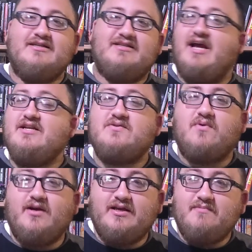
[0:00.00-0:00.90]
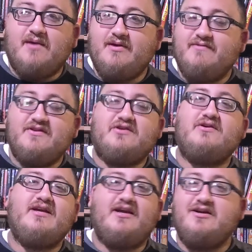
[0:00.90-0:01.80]
10, 20, maybe even
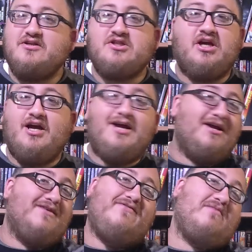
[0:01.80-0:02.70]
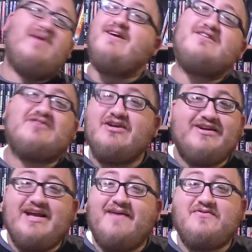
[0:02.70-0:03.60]
30 years, filmmakers aren't
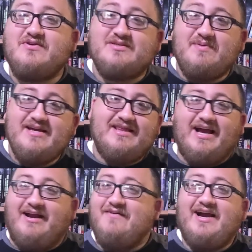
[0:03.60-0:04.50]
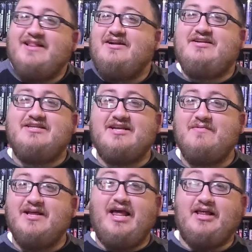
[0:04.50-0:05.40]
going to have to explain that, right? They're just going
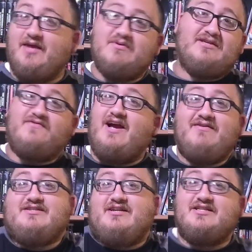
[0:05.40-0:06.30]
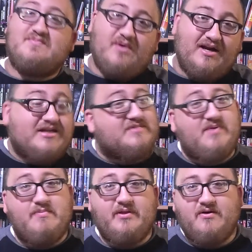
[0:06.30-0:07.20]
to be like, there was a virus and it spread, because
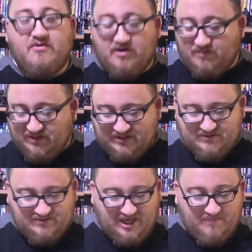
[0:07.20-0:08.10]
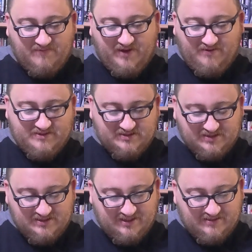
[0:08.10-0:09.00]
people are horrible at keeping viruses
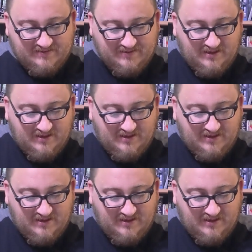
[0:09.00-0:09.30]
contained.